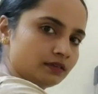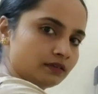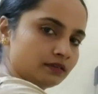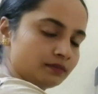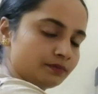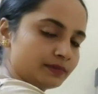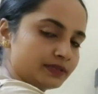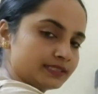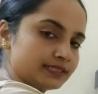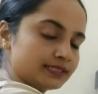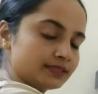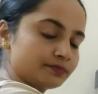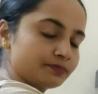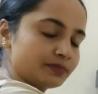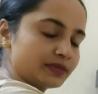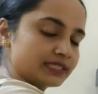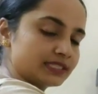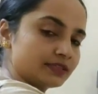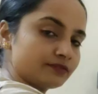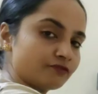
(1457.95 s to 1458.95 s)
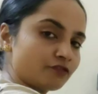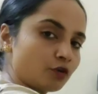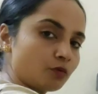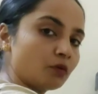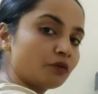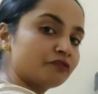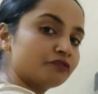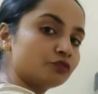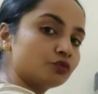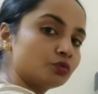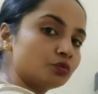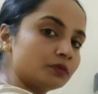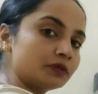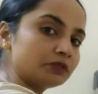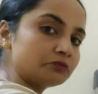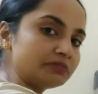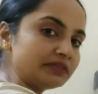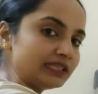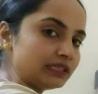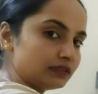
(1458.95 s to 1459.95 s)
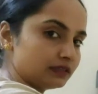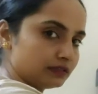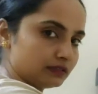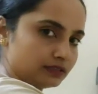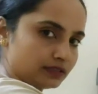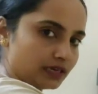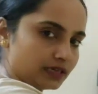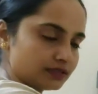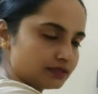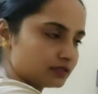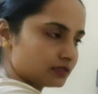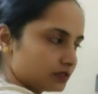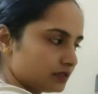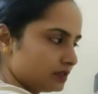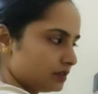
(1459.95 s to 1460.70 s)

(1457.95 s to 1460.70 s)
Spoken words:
Present form of do will be does.